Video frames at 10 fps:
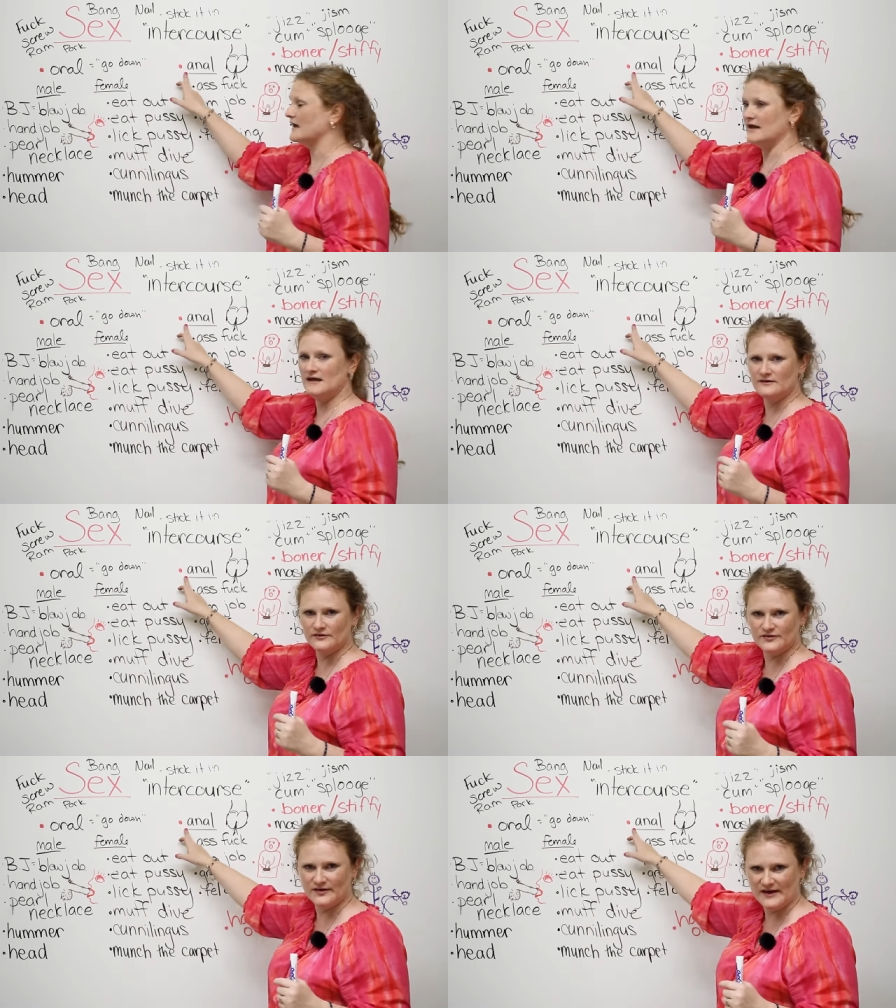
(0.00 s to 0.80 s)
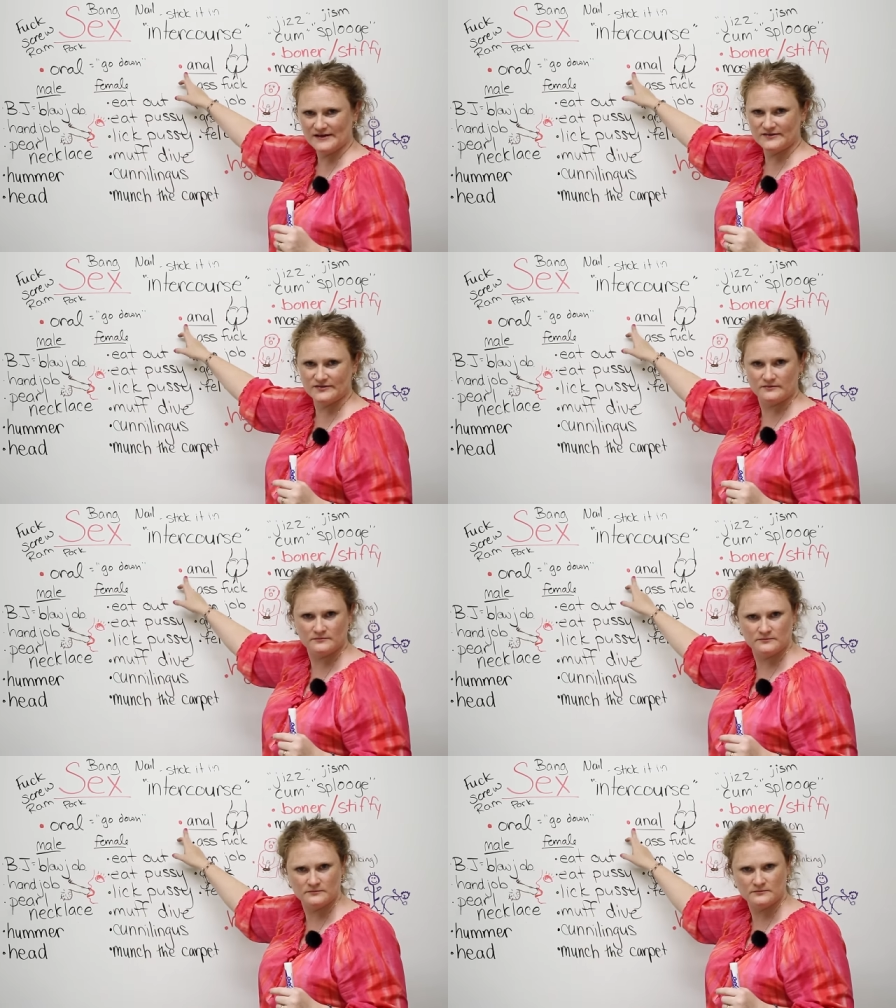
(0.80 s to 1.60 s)
Anal sex.
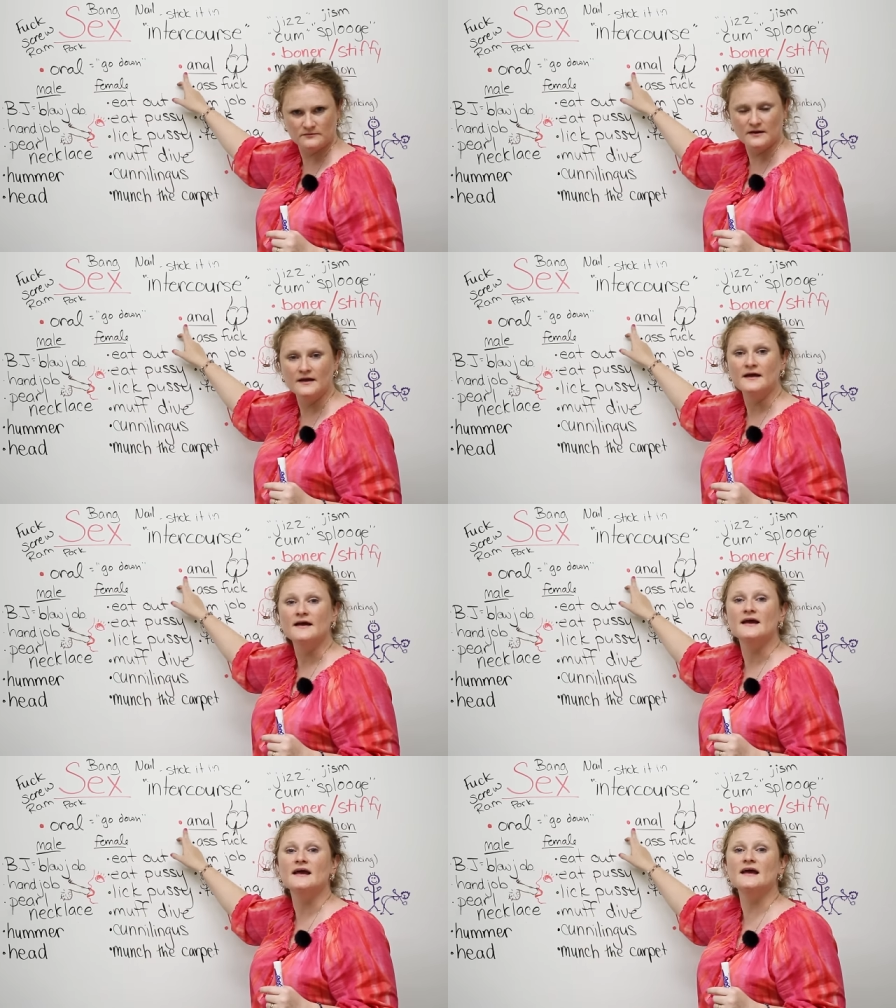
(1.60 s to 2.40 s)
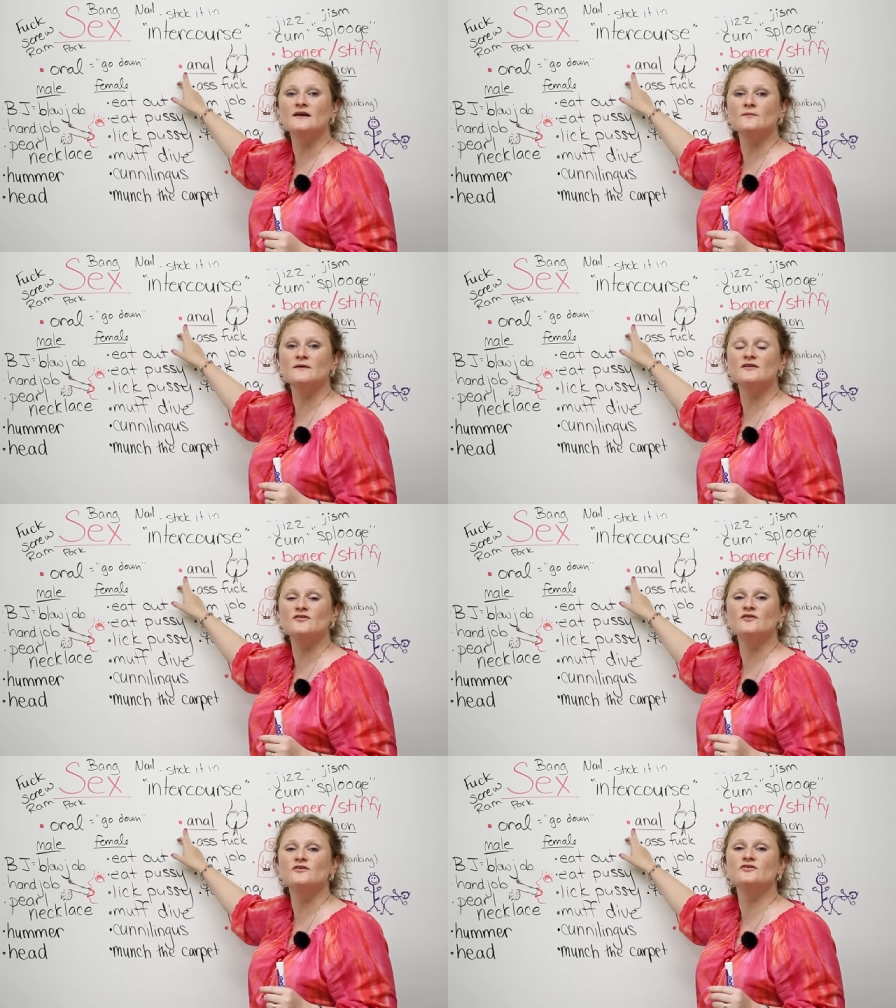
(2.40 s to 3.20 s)
Anal means
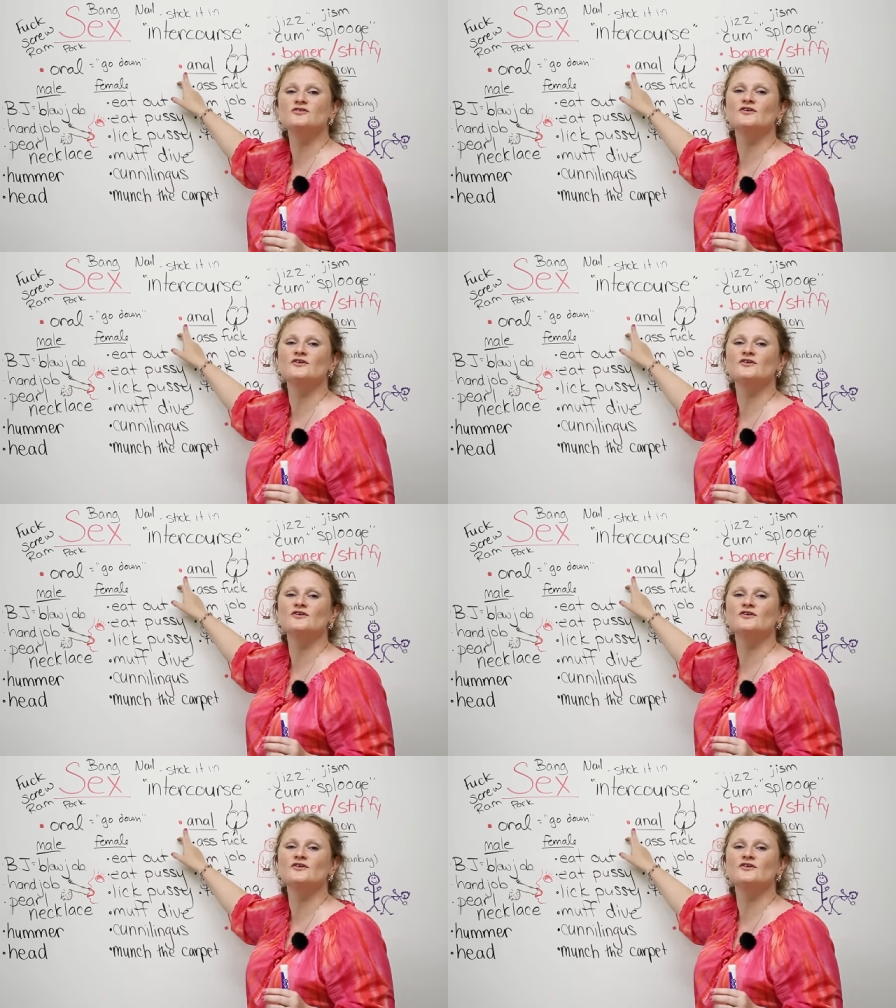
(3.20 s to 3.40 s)
you use